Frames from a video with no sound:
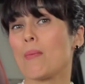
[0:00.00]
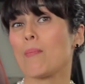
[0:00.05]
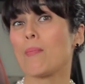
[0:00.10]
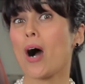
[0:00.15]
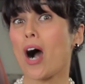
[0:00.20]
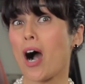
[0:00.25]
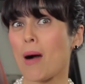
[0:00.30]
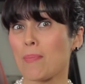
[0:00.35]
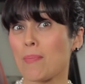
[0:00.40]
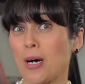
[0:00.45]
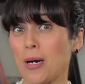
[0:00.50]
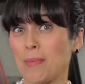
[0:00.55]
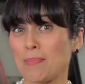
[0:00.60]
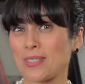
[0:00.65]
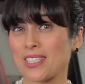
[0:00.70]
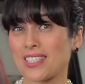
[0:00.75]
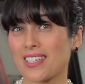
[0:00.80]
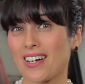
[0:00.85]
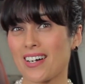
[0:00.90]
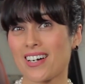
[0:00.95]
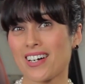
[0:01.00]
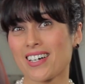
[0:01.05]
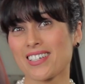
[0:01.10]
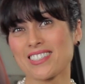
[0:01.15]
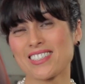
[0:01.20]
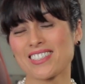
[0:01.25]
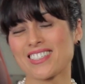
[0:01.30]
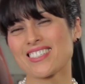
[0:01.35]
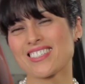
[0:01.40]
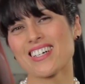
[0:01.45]
pop-ups
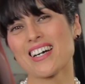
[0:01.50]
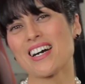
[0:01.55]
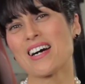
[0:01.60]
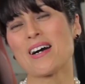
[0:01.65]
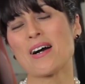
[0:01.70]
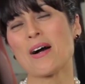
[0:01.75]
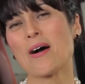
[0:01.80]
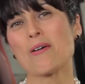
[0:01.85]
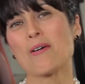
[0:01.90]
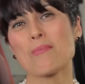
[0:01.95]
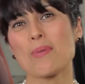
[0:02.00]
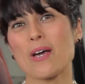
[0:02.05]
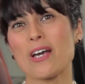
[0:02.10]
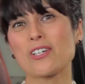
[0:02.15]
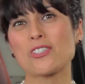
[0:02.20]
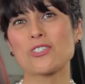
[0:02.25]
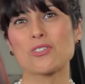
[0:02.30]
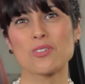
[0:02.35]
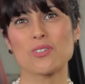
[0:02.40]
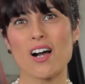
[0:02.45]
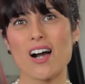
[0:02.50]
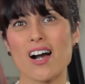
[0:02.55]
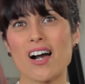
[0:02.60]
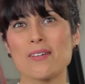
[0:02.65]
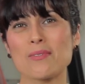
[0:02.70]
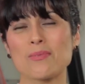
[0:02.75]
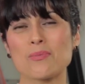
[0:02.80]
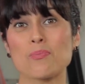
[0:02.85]
on your homepage or not.